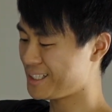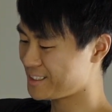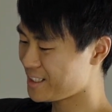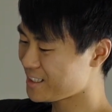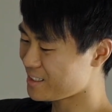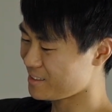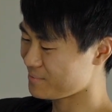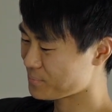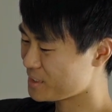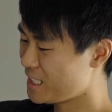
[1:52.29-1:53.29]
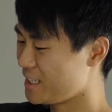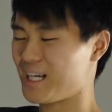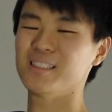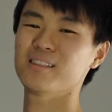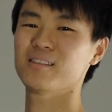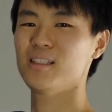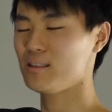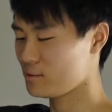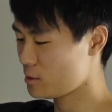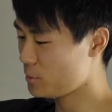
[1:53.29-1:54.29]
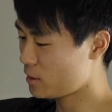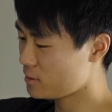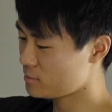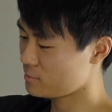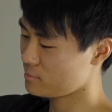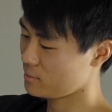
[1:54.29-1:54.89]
It's not the nicest knit, to be honest.